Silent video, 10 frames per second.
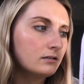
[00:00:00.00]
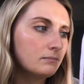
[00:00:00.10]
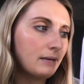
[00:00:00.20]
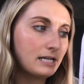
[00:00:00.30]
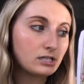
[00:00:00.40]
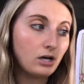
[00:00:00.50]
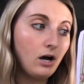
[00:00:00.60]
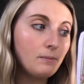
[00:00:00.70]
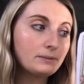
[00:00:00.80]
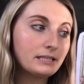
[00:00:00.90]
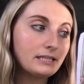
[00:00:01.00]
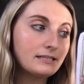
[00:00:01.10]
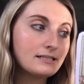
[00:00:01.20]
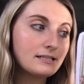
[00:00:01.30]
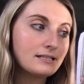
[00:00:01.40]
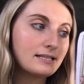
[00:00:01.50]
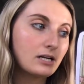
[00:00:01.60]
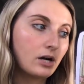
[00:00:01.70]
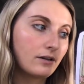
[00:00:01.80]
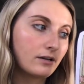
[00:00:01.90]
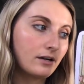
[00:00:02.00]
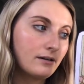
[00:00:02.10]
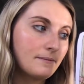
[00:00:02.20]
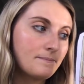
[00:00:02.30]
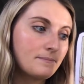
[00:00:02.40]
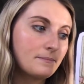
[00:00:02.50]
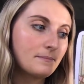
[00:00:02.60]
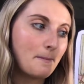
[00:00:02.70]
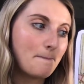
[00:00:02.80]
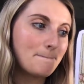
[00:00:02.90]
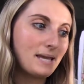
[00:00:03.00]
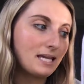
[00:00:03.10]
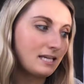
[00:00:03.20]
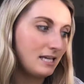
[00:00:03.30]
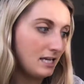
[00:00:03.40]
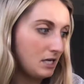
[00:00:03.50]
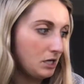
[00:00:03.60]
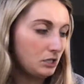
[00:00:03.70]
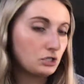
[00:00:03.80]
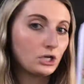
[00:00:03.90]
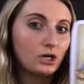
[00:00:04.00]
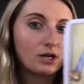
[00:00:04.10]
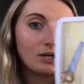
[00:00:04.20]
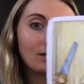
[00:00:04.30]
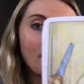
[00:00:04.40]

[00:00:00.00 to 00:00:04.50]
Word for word: My saw, please, said Arthur. Binky turned